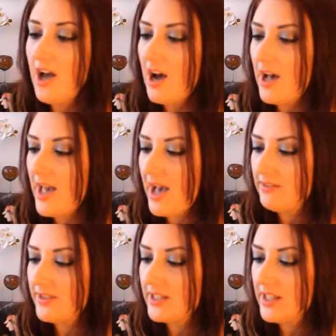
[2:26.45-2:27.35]
I
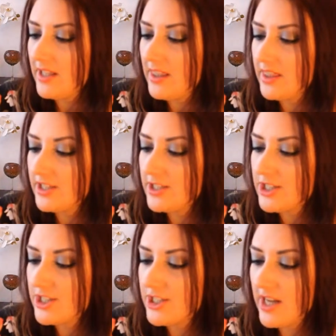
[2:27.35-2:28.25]
have it in the
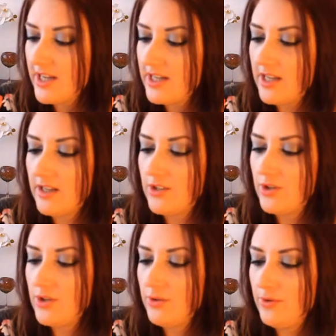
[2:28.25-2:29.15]
shade
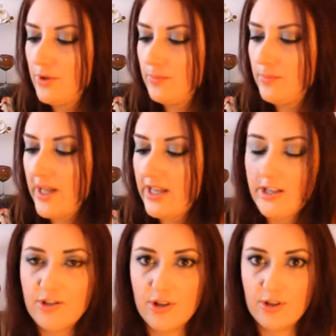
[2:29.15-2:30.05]
Nude
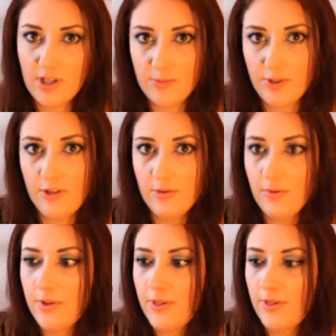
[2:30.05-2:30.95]
Beige
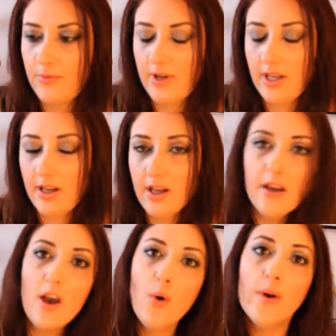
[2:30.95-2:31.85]
W3.
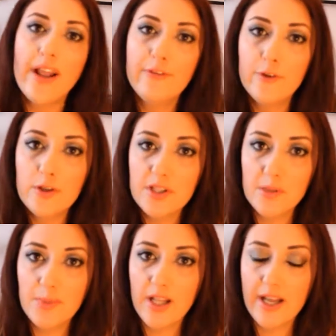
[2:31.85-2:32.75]
When I first
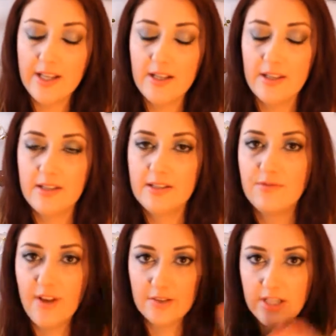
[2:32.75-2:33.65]
applied this
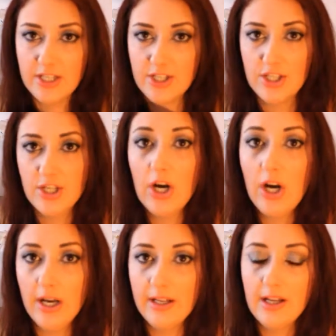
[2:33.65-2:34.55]
foundation
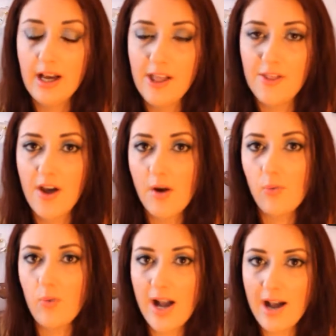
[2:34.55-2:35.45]
on, I
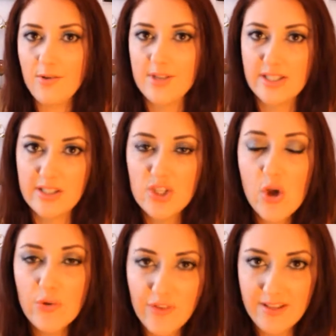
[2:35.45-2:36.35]
thought, wow, this is
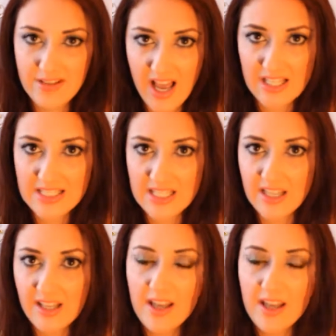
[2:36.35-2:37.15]
so fantastic.